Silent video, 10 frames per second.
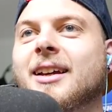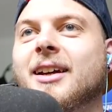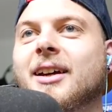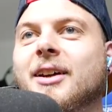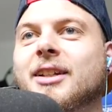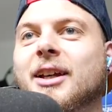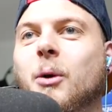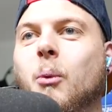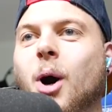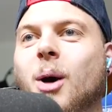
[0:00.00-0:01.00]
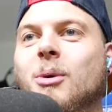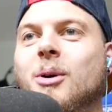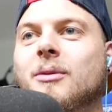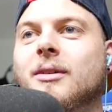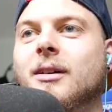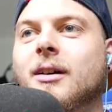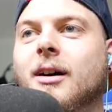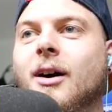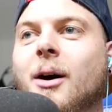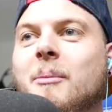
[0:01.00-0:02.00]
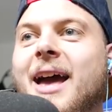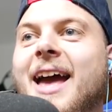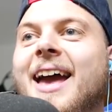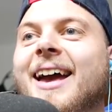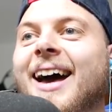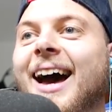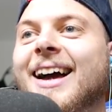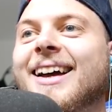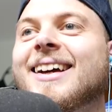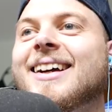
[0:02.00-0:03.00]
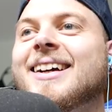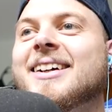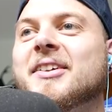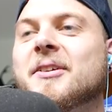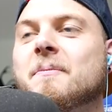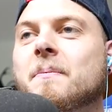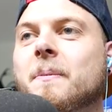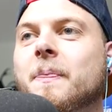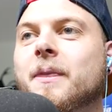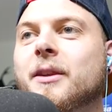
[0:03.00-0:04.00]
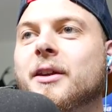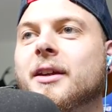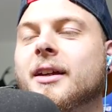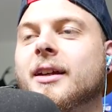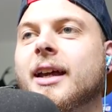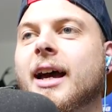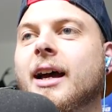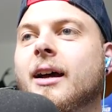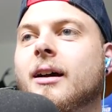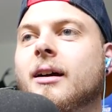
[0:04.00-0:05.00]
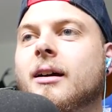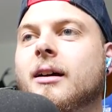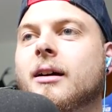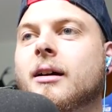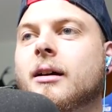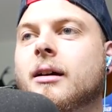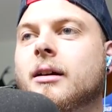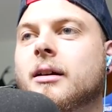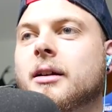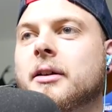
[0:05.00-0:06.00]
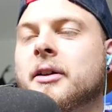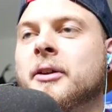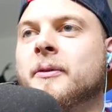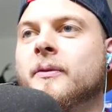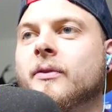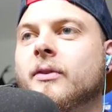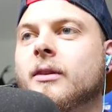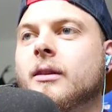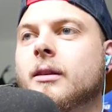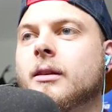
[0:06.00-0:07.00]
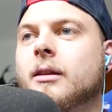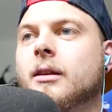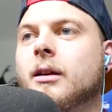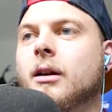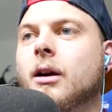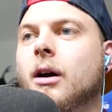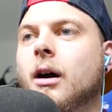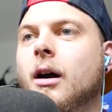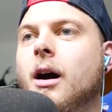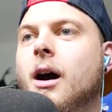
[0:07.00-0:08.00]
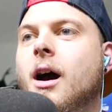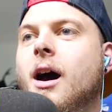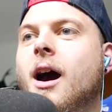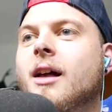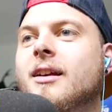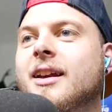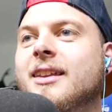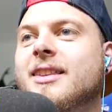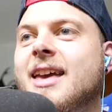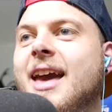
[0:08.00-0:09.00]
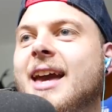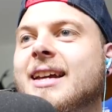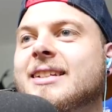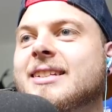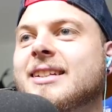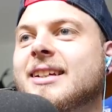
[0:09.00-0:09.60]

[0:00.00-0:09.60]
Oh, it's like a warm up. Oh man! Dude, if, if you jump and push control. Yeah. Oh no! If you if you double tap space, you double jump. Oh, look at this!